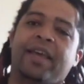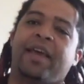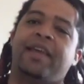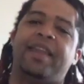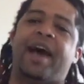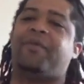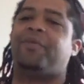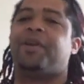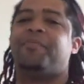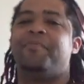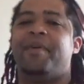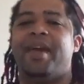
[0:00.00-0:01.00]
and that would
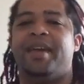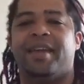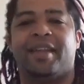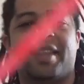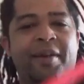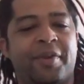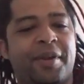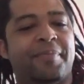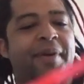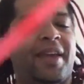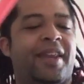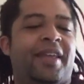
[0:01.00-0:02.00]
have made it. That would have
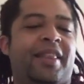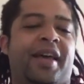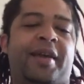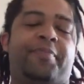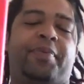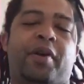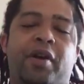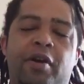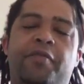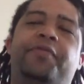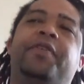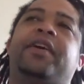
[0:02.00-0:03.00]
made it like
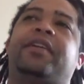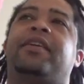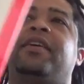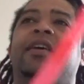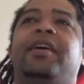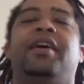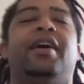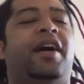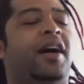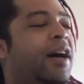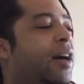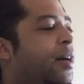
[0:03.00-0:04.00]
perfect.
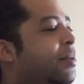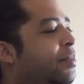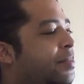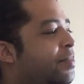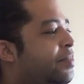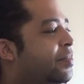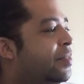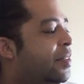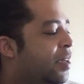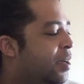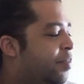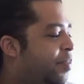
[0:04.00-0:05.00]

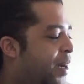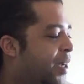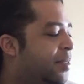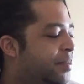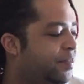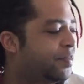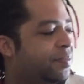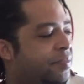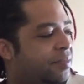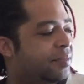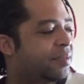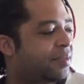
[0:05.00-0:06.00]
But
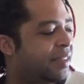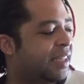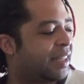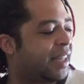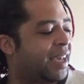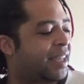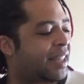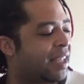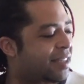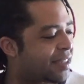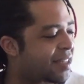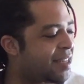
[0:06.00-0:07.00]
like they
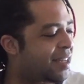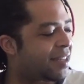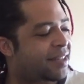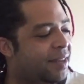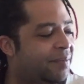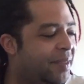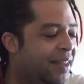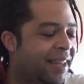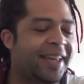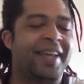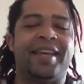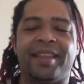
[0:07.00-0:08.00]
just needed something
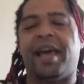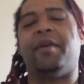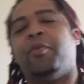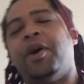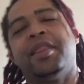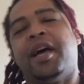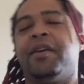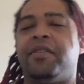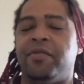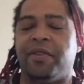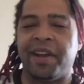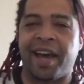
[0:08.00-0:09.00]
like that one line.
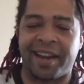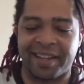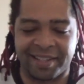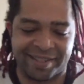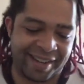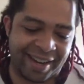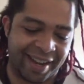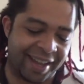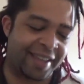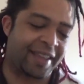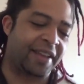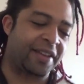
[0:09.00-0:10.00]
You are not a Jedi,
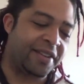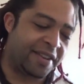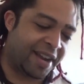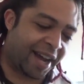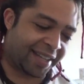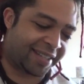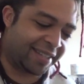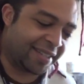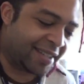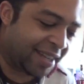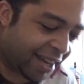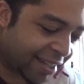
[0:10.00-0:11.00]
not
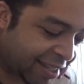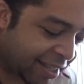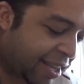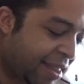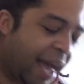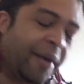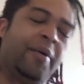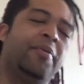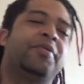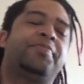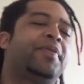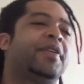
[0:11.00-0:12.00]
yet. That one
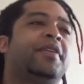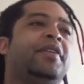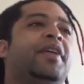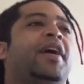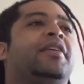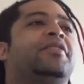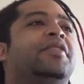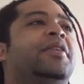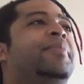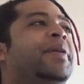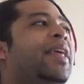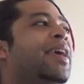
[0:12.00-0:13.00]
was pretty good actually,
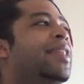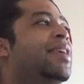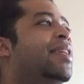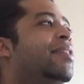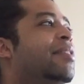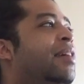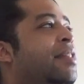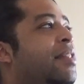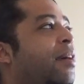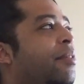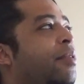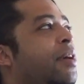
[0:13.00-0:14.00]
but they needed
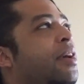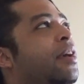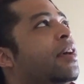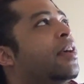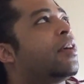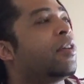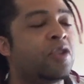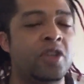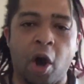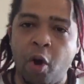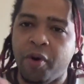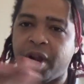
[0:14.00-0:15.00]
another one.
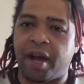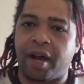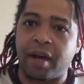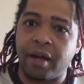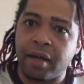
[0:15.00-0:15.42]
Yoda.